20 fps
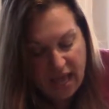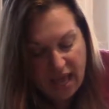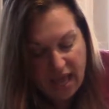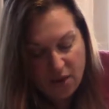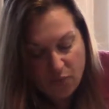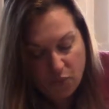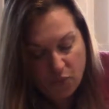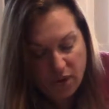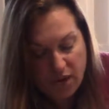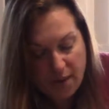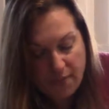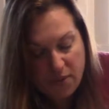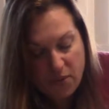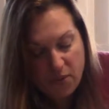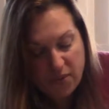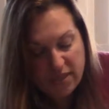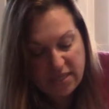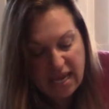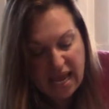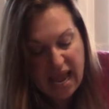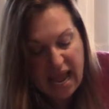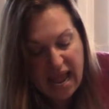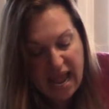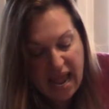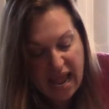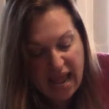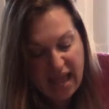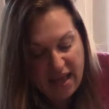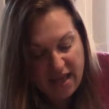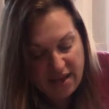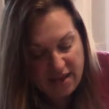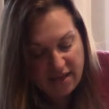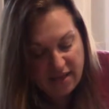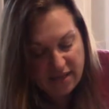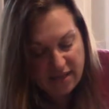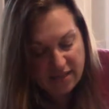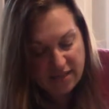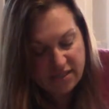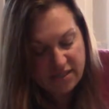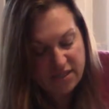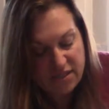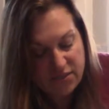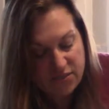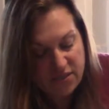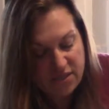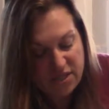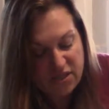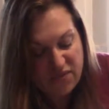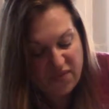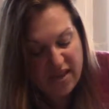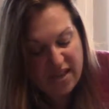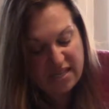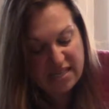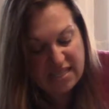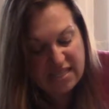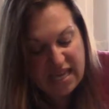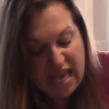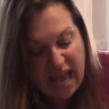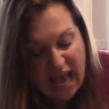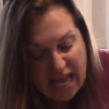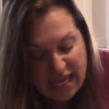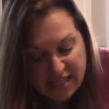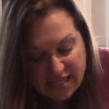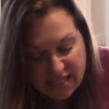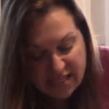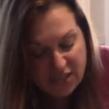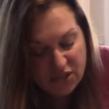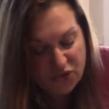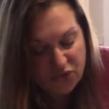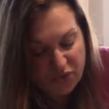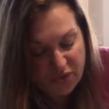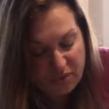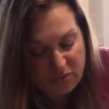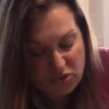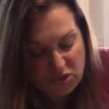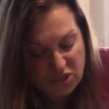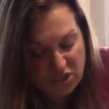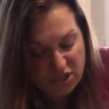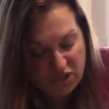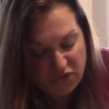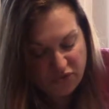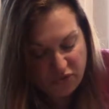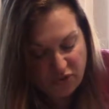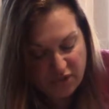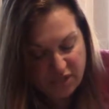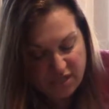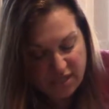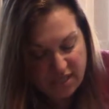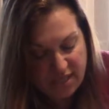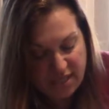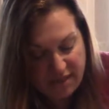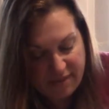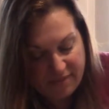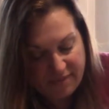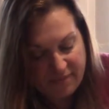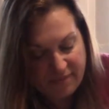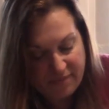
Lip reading: And what I'm going to add to this fantastic cream cheese frosting,